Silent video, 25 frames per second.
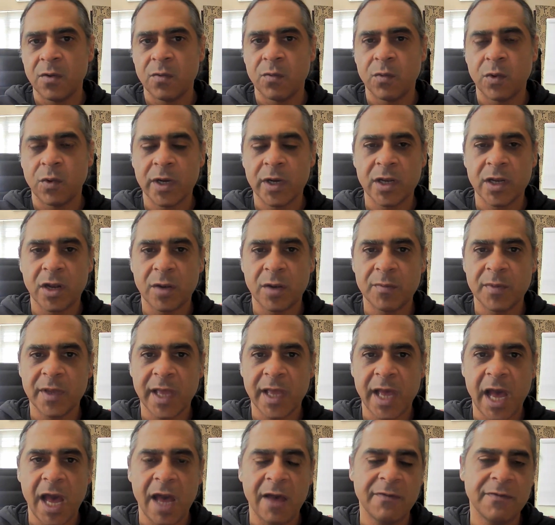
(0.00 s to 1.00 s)
working on
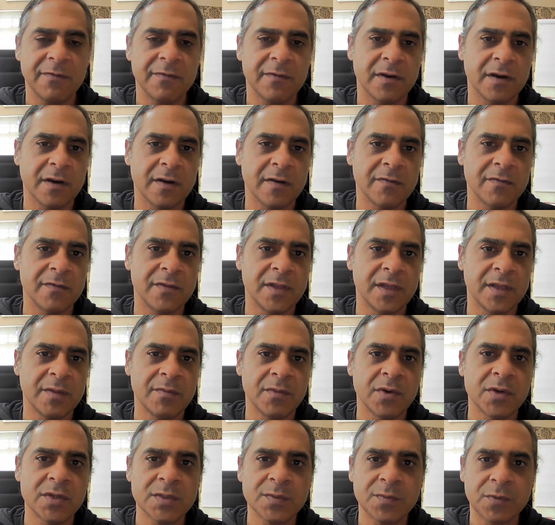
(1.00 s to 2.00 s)
behalf of the
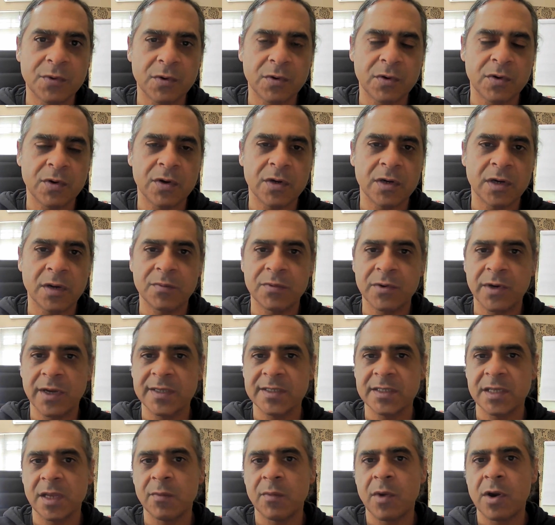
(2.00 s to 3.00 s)
most poor,
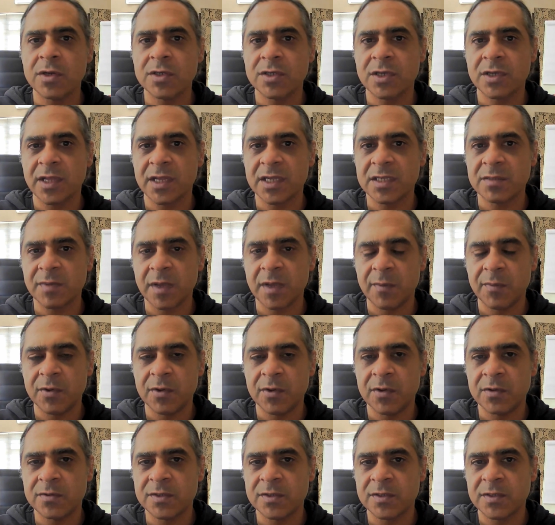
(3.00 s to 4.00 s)
oppressed, and marginalized
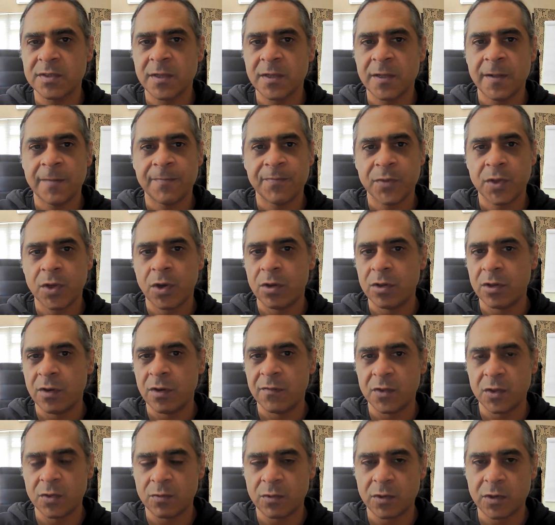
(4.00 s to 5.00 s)
peoples all
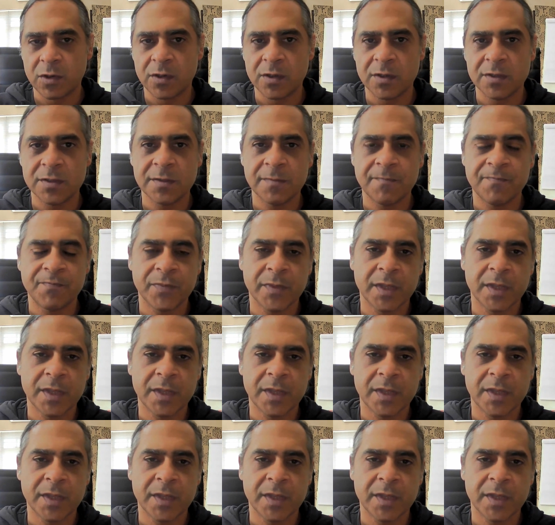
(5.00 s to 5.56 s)
over the world.